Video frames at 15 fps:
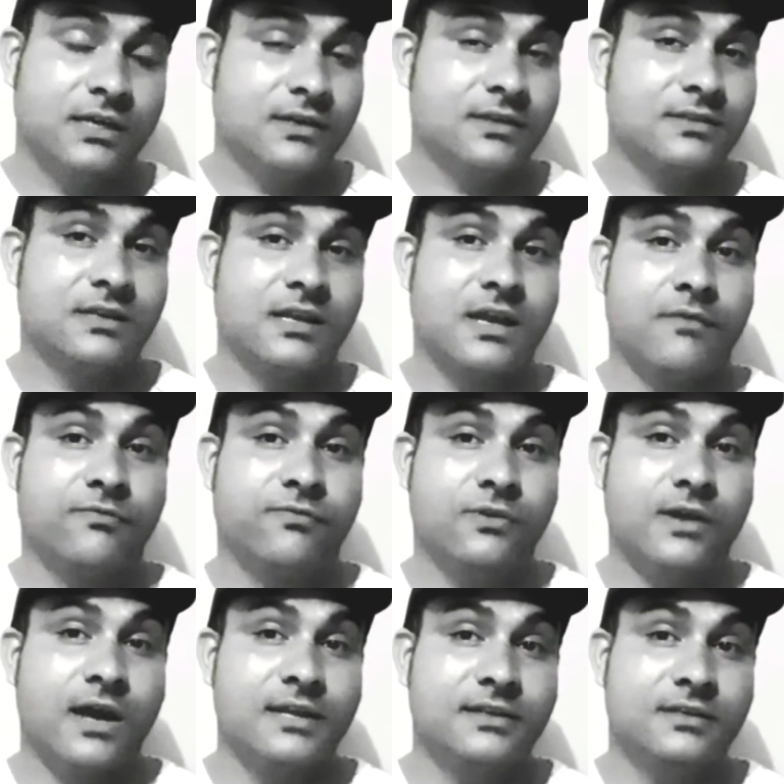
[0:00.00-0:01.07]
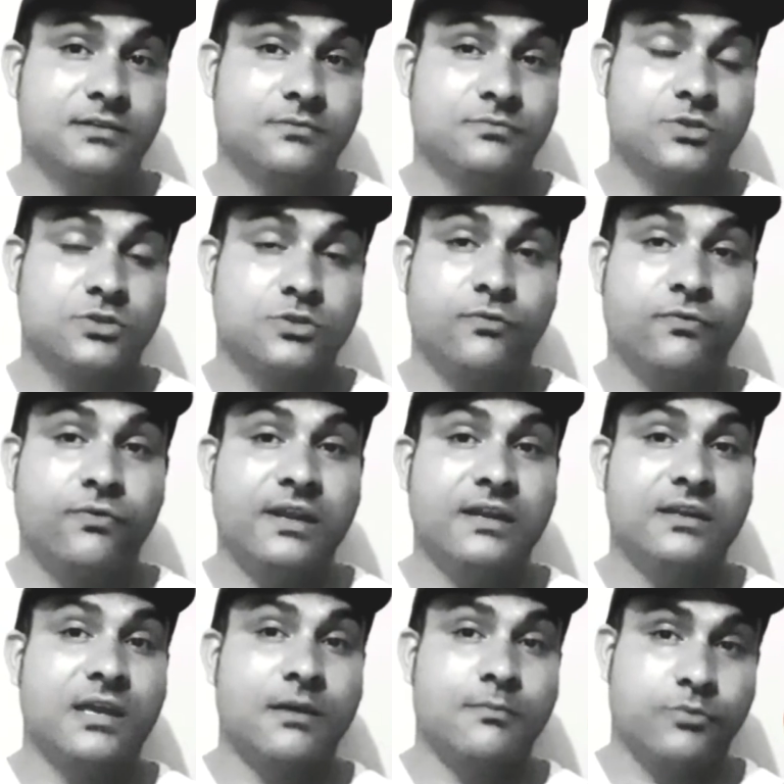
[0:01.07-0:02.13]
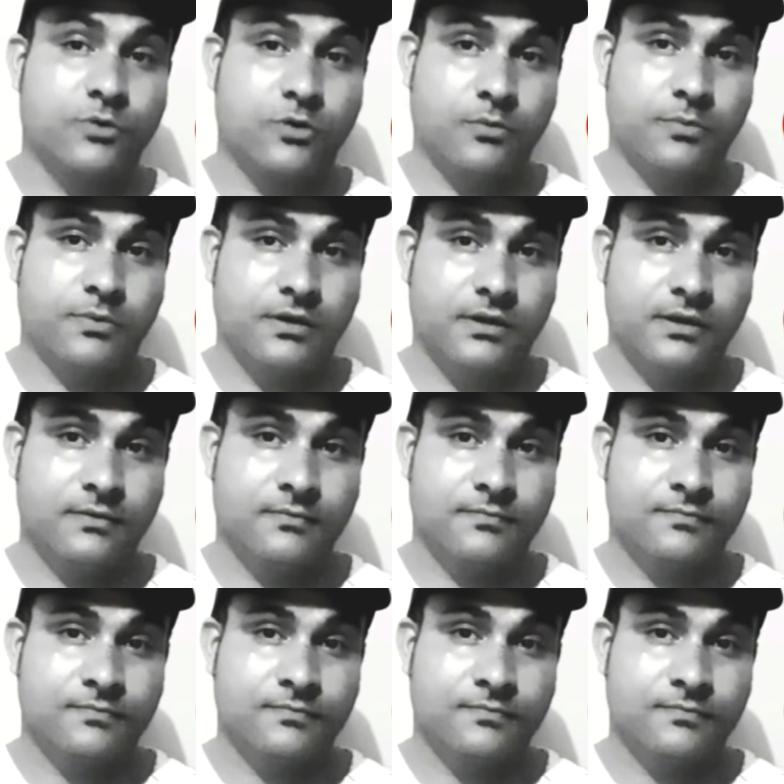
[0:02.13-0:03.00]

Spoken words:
he doesn't have food items to feed them properly.